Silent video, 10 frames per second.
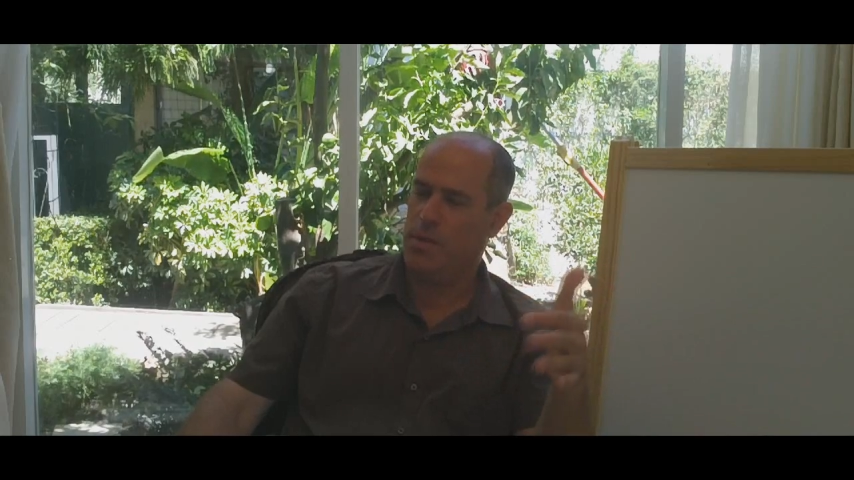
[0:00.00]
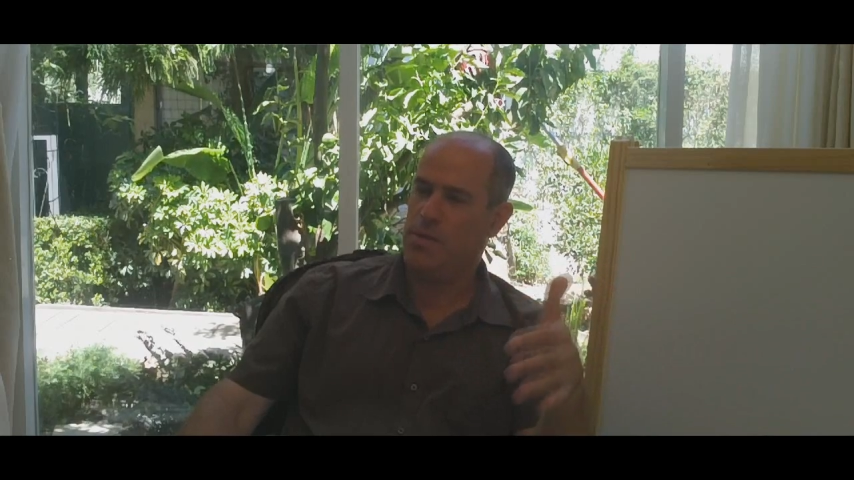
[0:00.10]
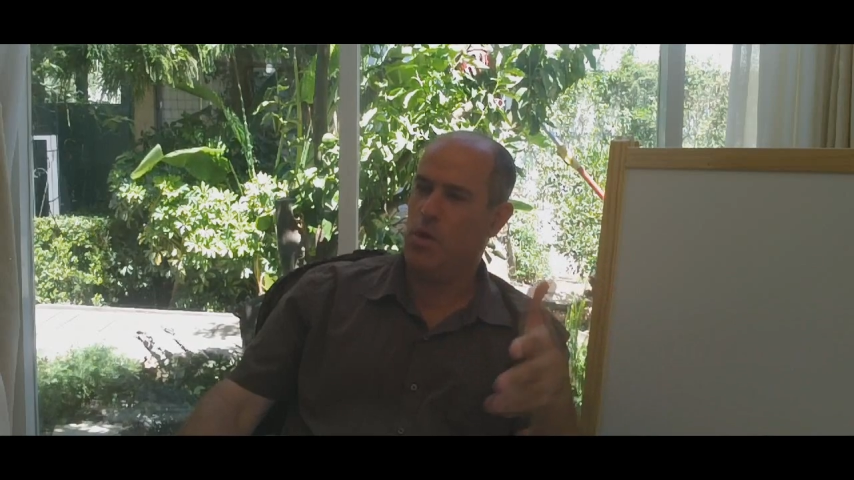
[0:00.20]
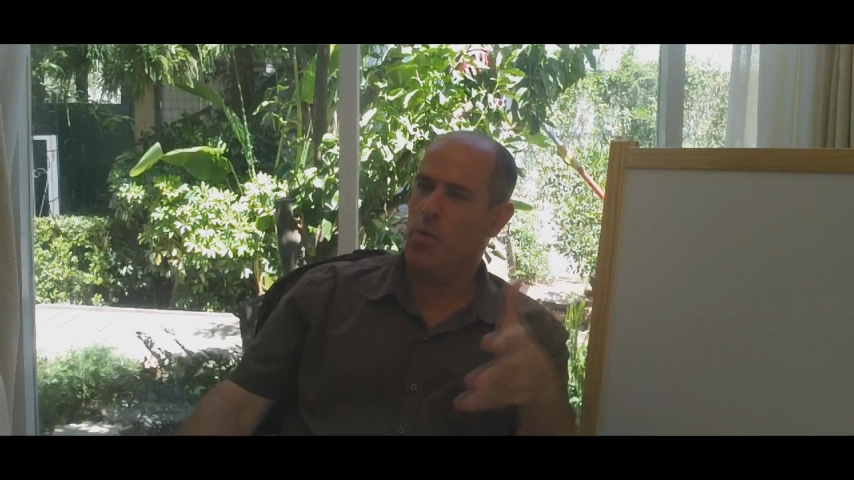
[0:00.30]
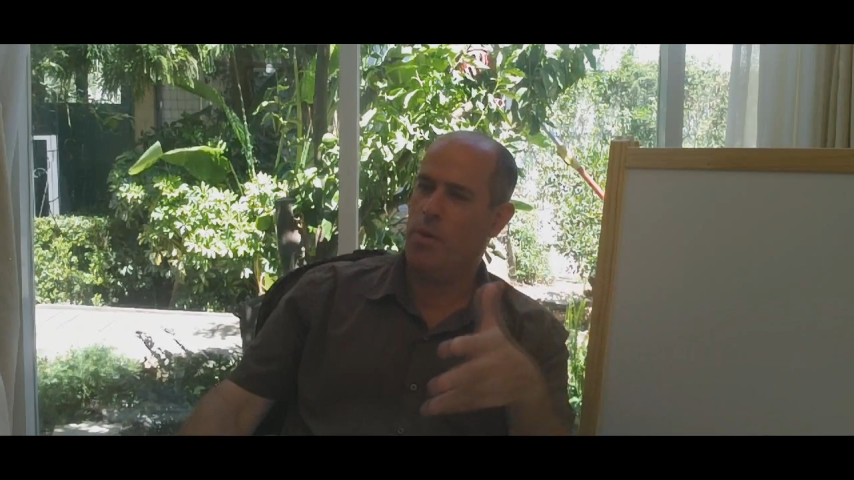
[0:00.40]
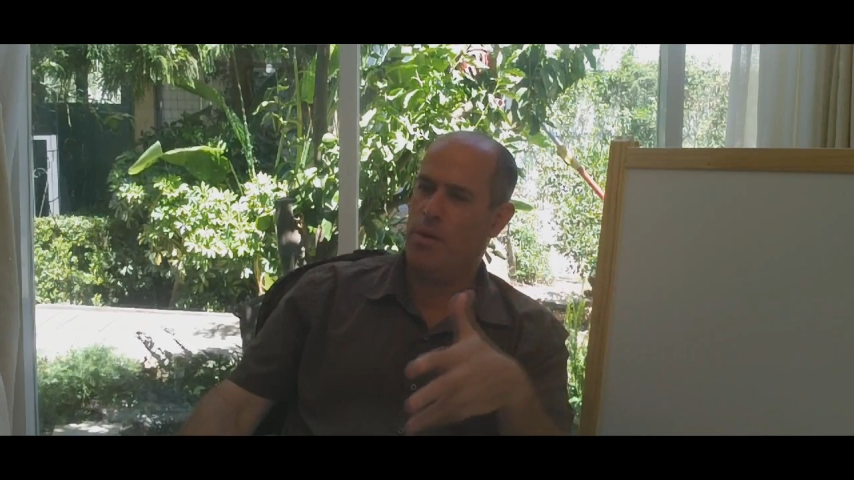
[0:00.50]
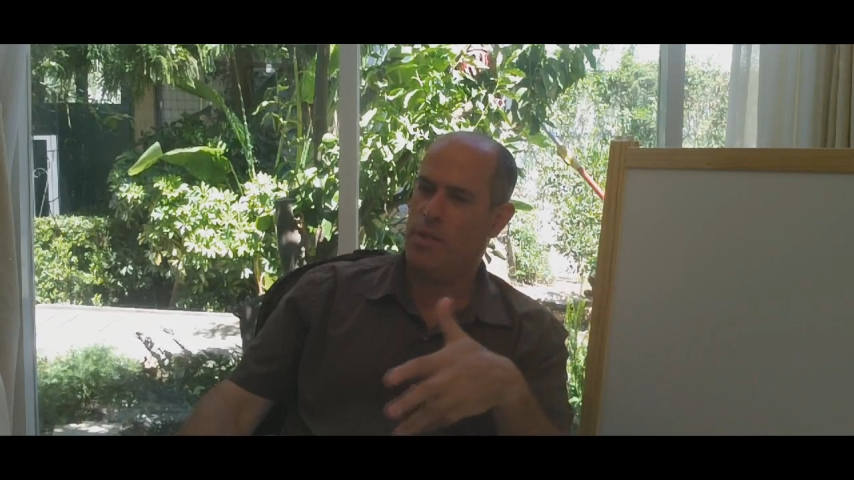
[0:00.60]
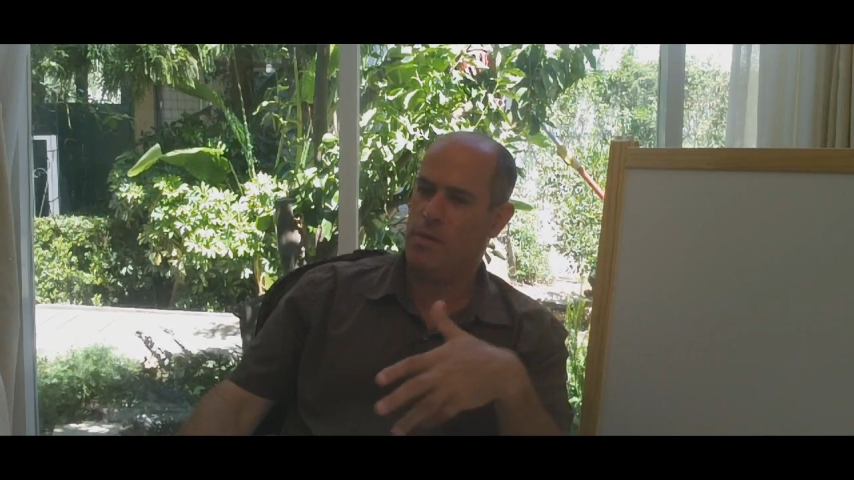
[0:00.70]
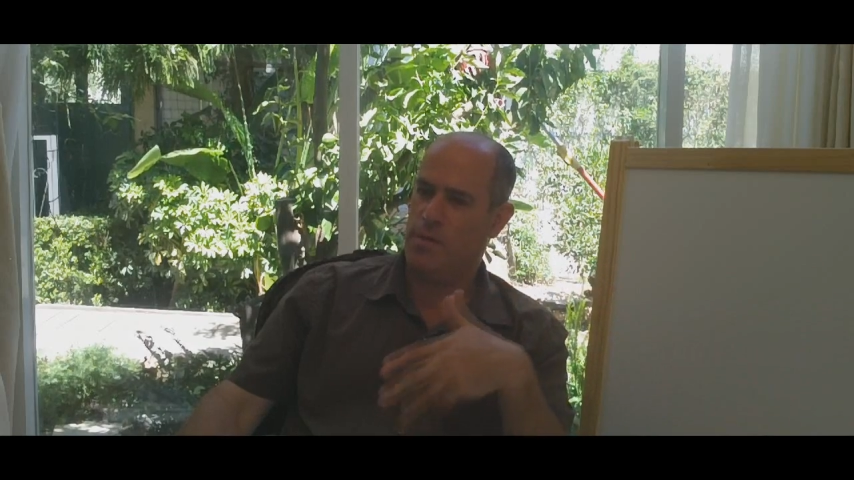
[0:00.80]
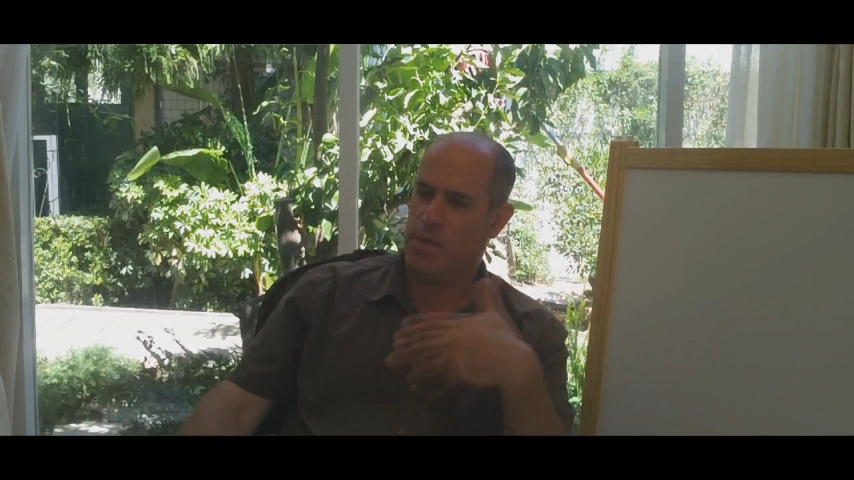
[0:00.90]
this
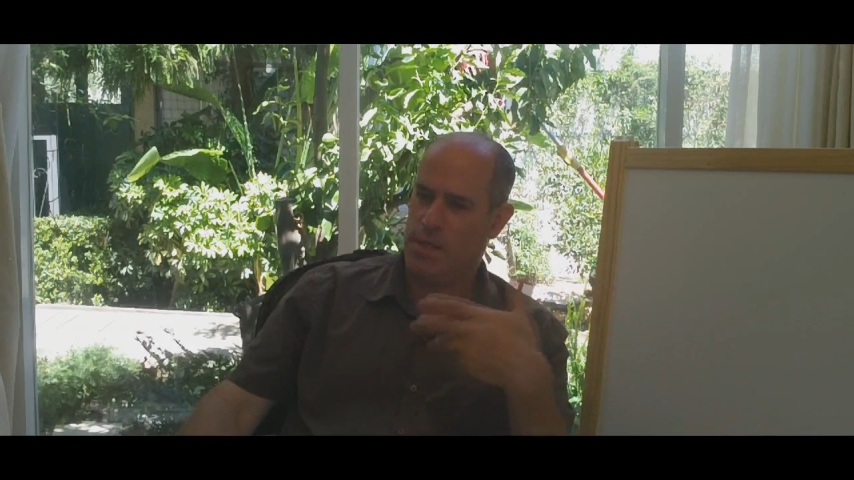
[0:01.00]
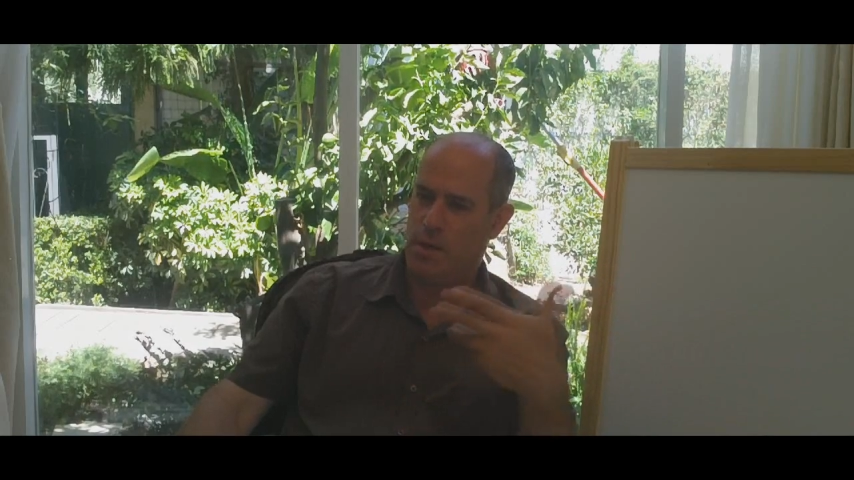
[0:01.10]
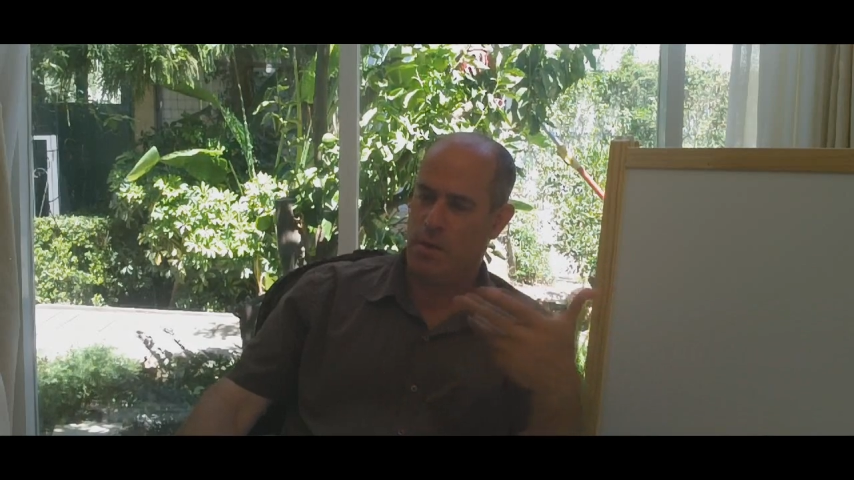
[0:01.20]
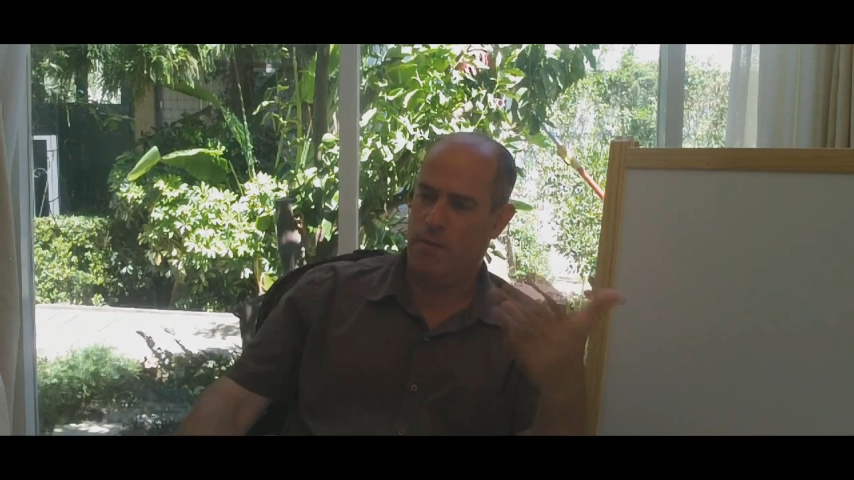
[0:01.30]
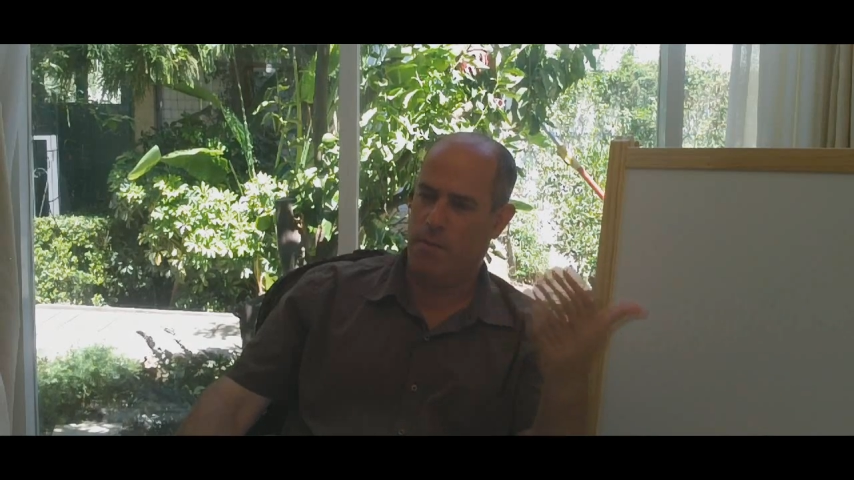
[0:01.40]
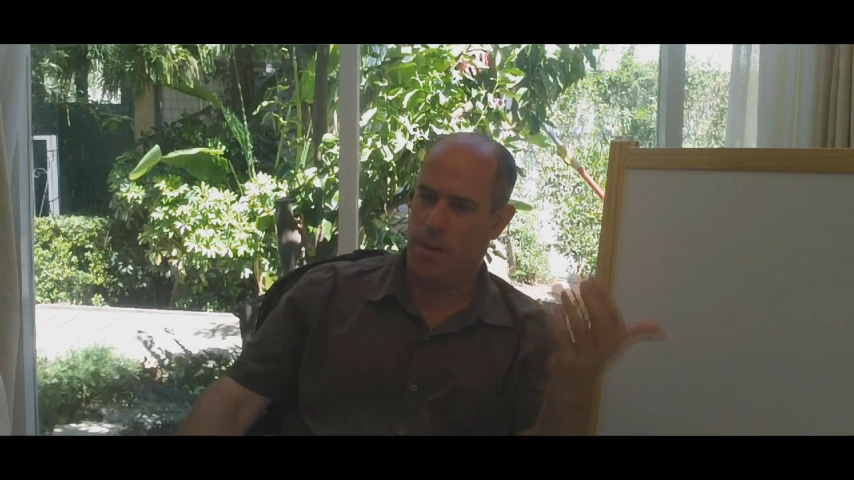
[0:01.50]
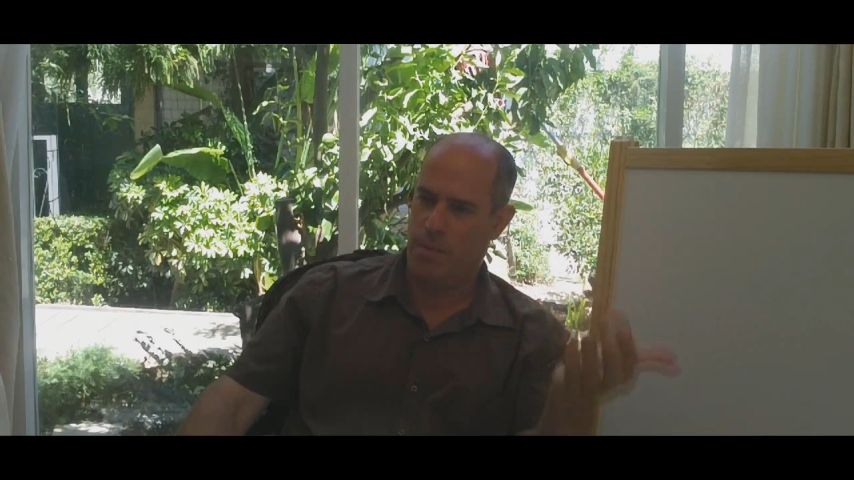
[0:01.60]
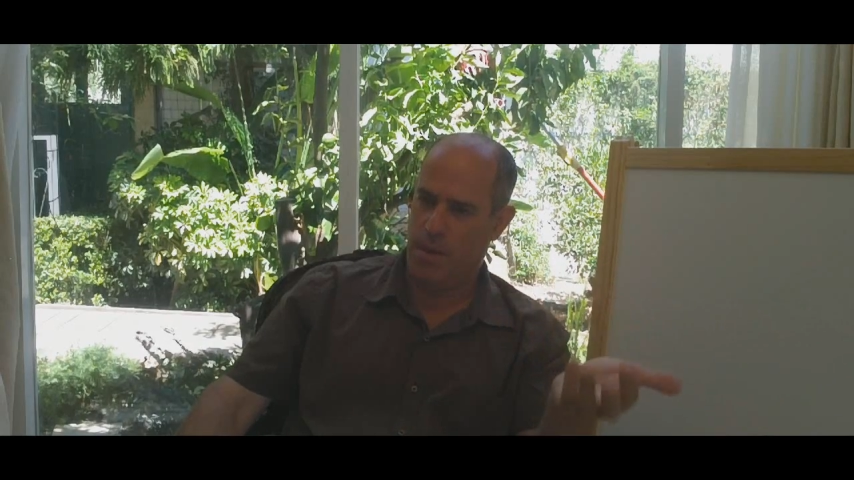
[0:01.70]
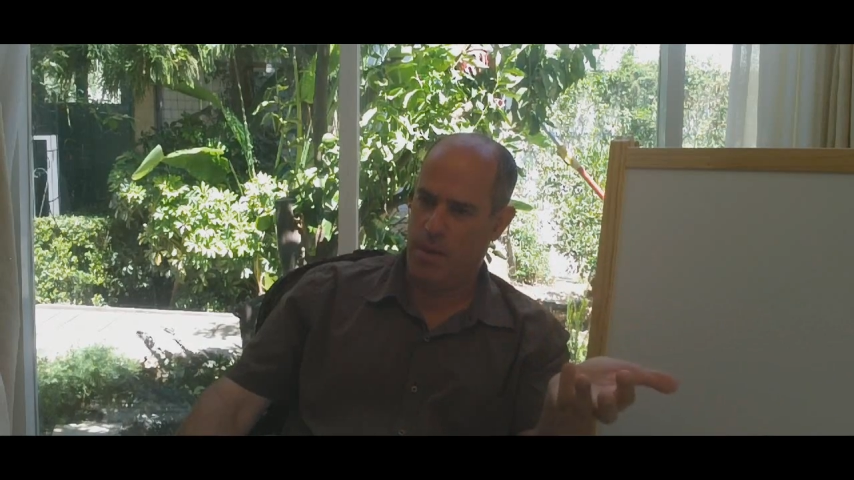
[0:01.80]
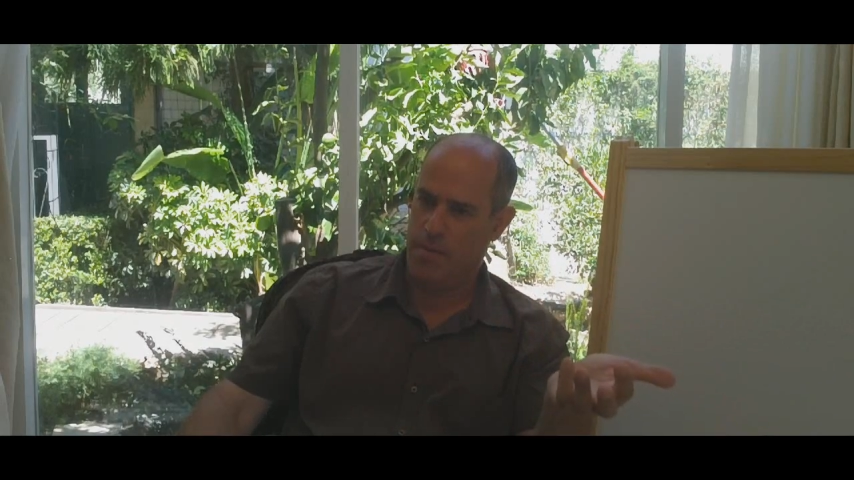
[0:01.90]
openness of the soul of the
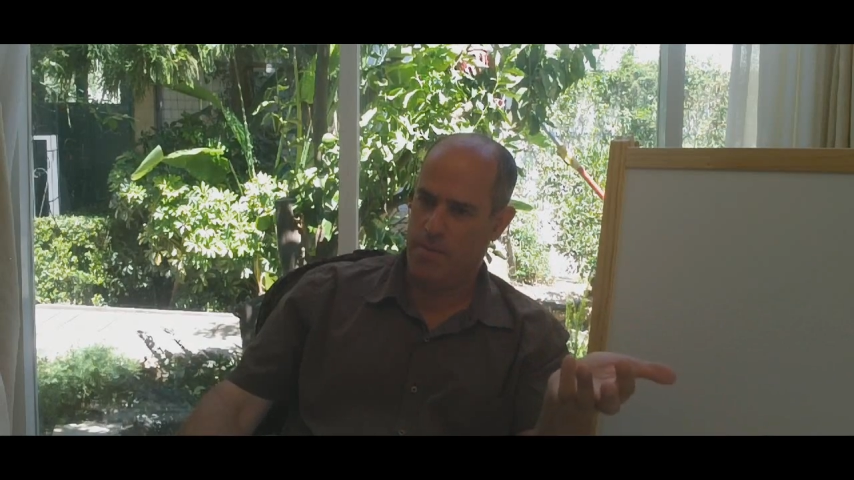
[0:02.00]
people